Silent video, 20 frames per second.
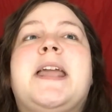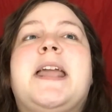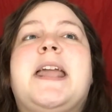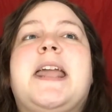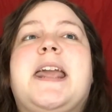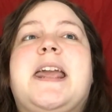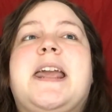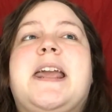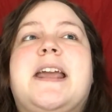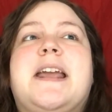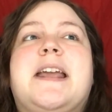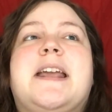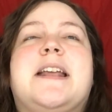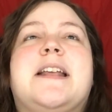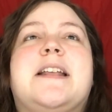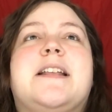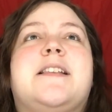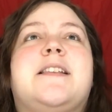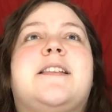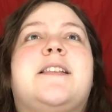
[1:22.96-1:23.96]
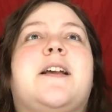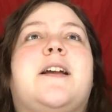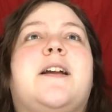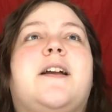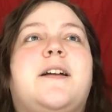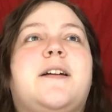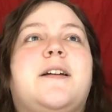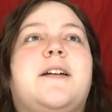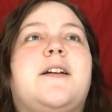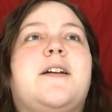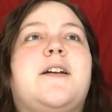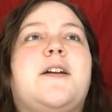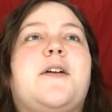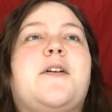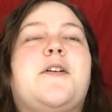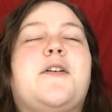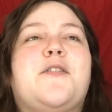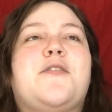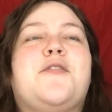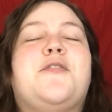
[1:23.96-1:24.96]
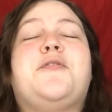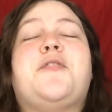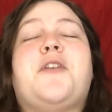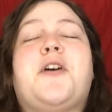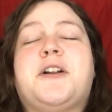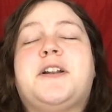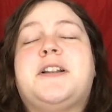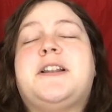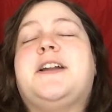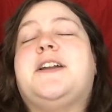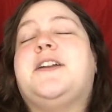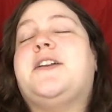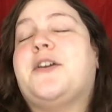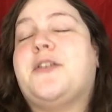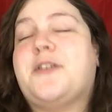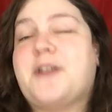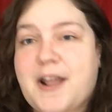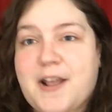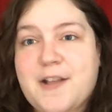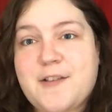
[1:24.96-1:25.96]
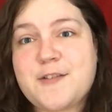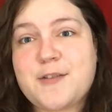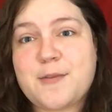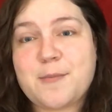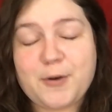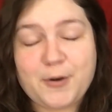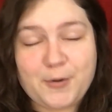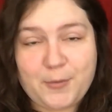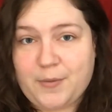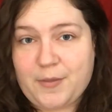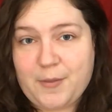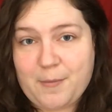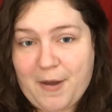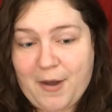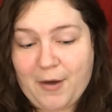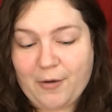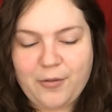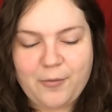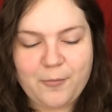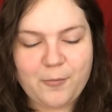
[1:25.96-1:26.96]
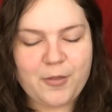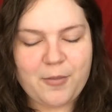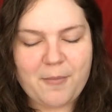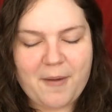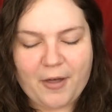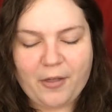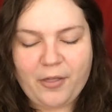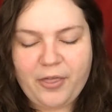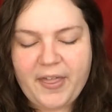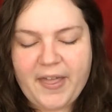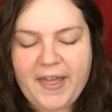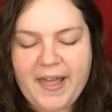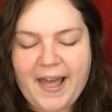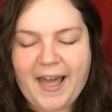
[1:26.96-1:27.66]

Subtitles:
He is fondly known as the Merc with the Mouth.